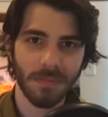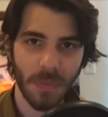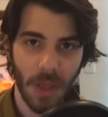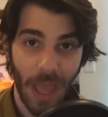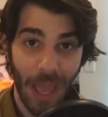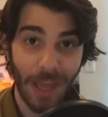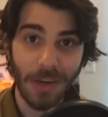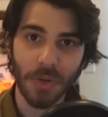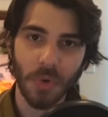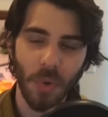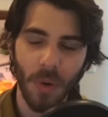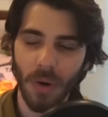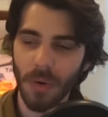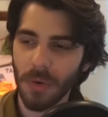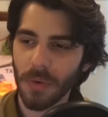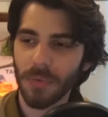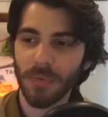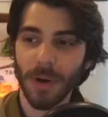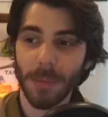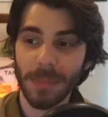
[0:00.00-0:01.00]
End
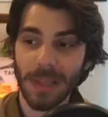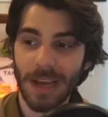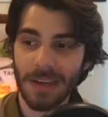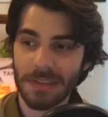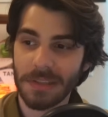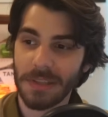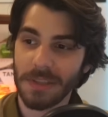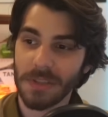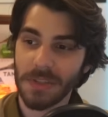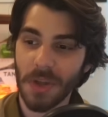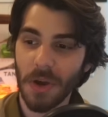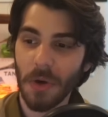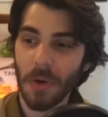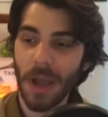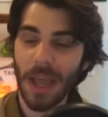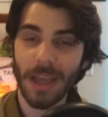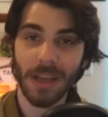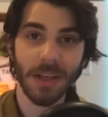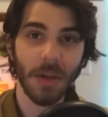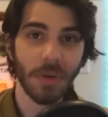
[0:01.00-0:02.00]
quote from Lati. So
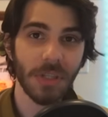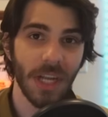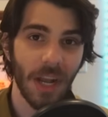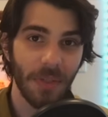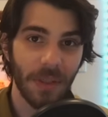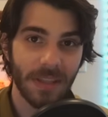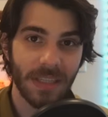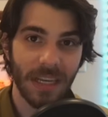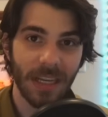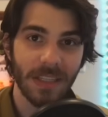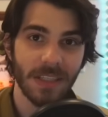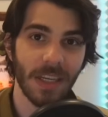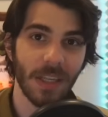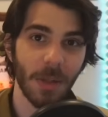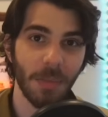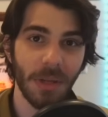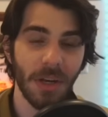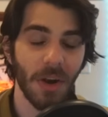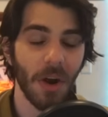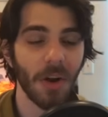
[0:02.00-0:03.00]
hey, go check out that Tank
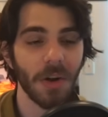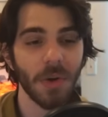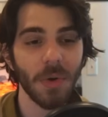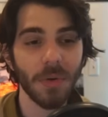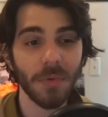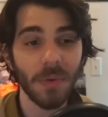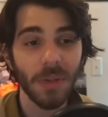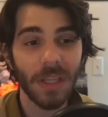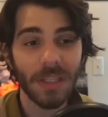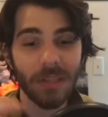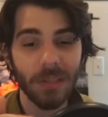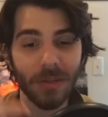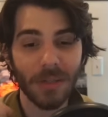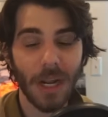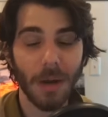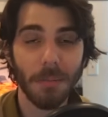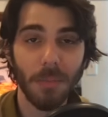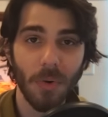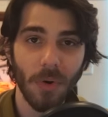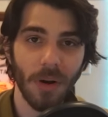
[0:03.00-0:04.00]
Encyclopedia article if you'd like to learn
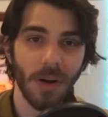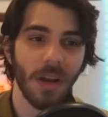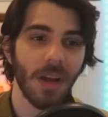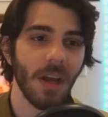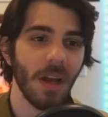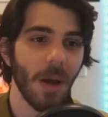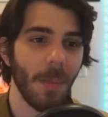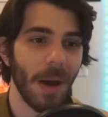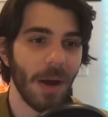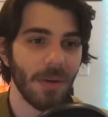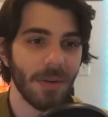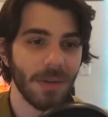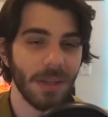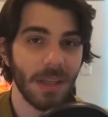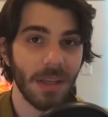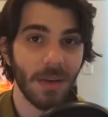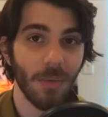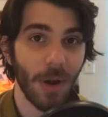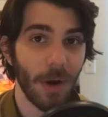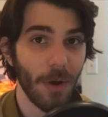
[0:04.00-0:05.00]
out more about
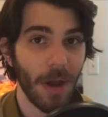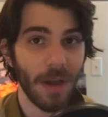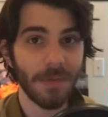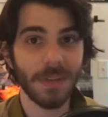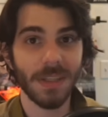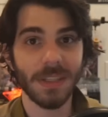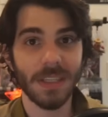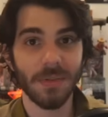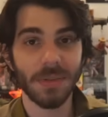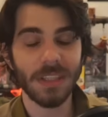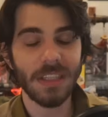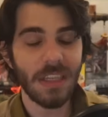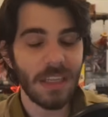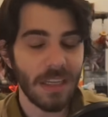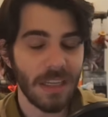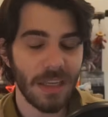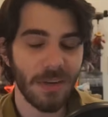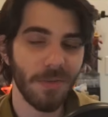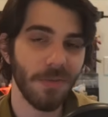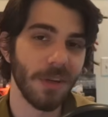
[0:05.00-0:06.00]
the Renault
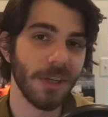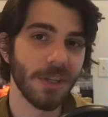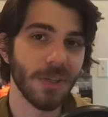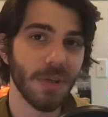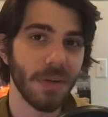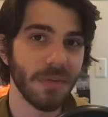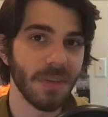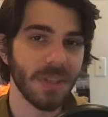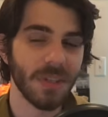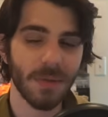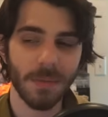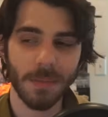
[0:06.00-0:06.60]
FT-17 in Finnish service.